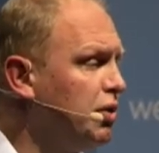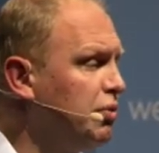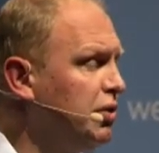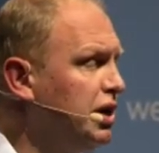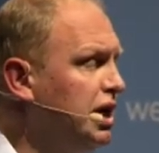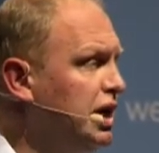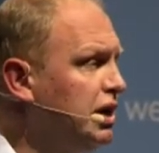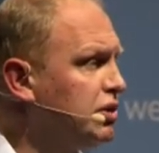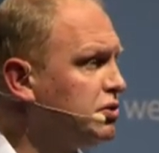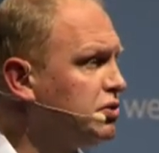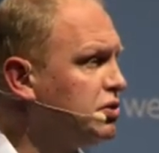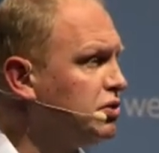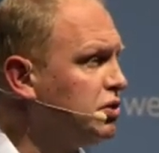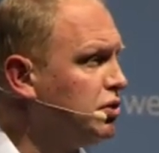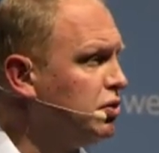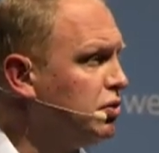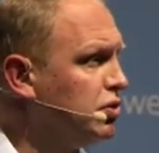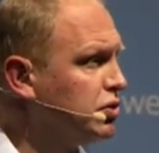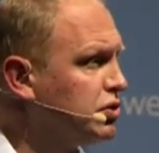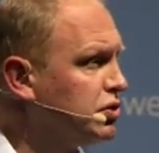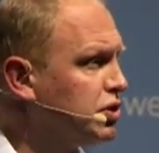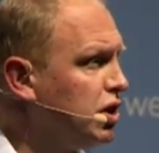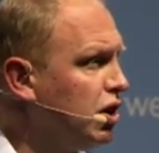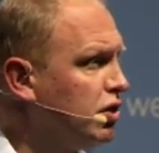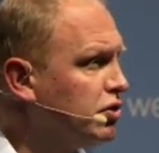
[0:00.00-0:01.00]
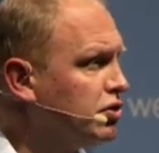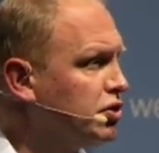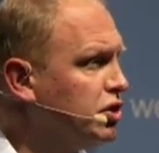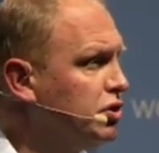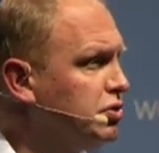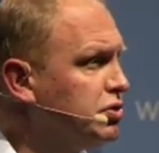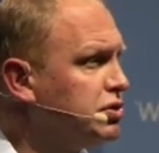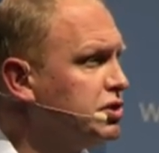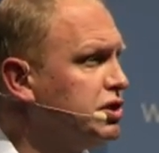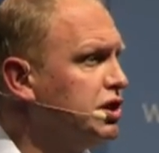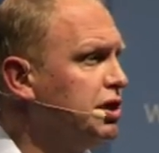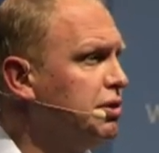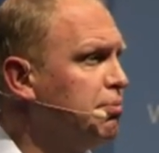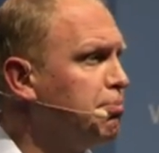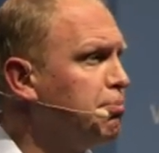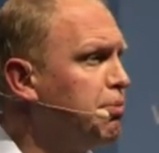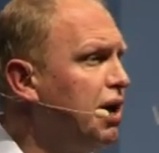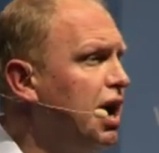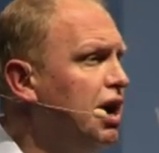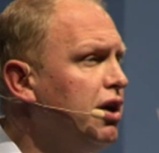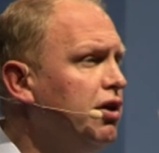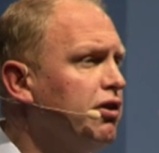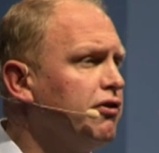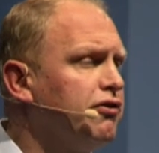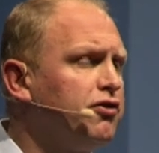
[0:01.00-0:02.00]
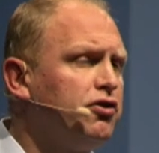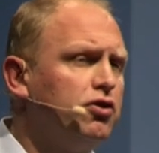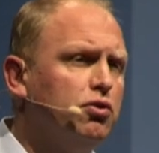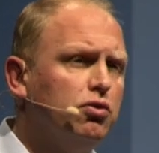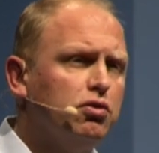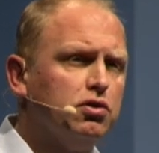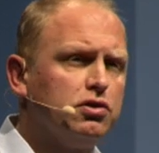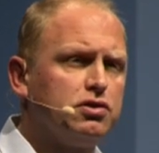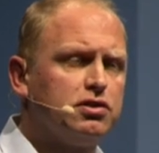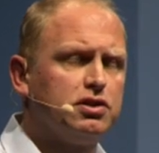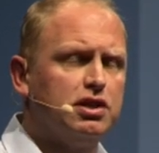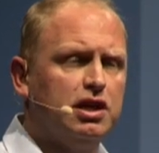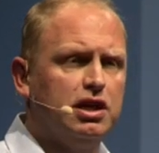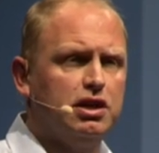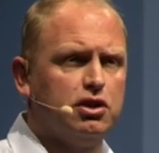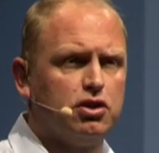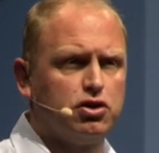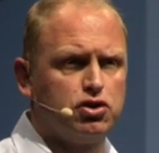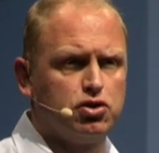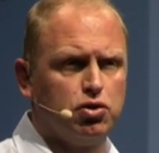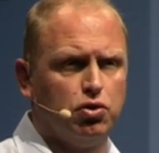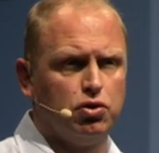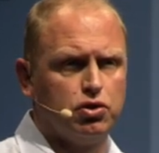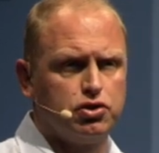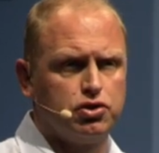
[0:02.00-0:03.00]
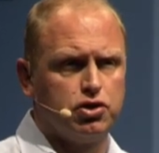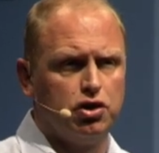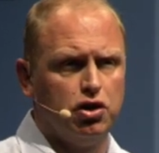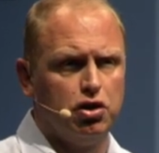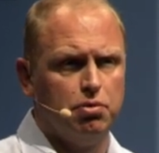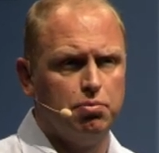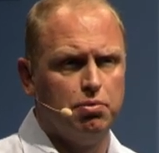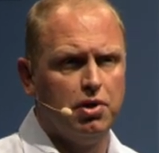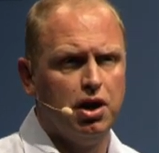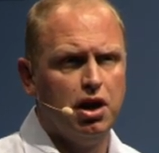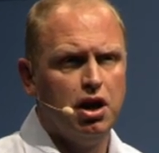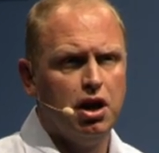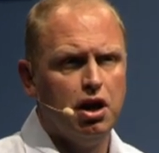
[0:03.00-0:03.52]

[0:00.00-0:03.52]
we need to start using biofuels in the short term.